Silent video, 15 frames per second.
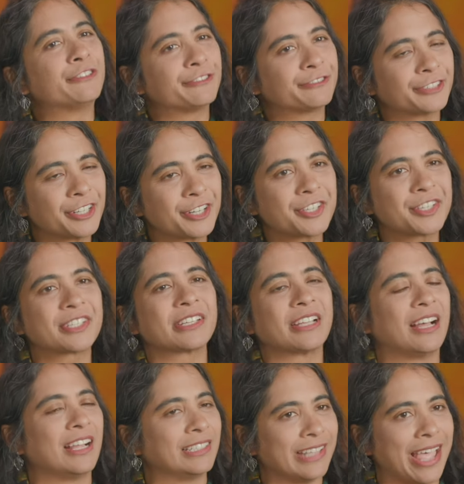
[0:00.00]
the first
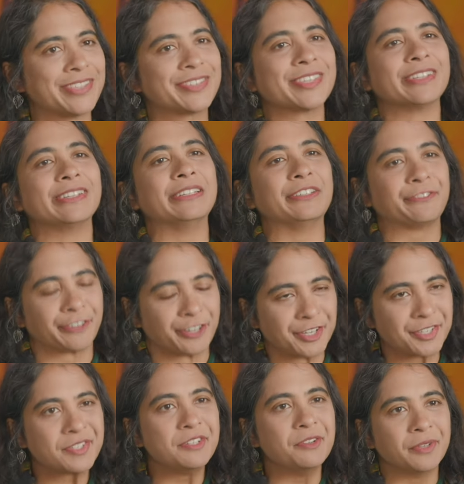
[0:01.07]
uh, lesson and
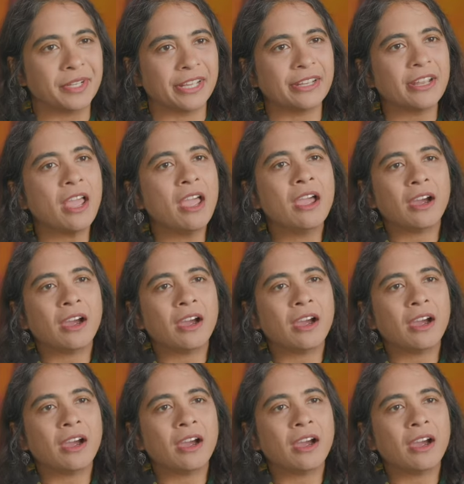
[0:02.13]
first unit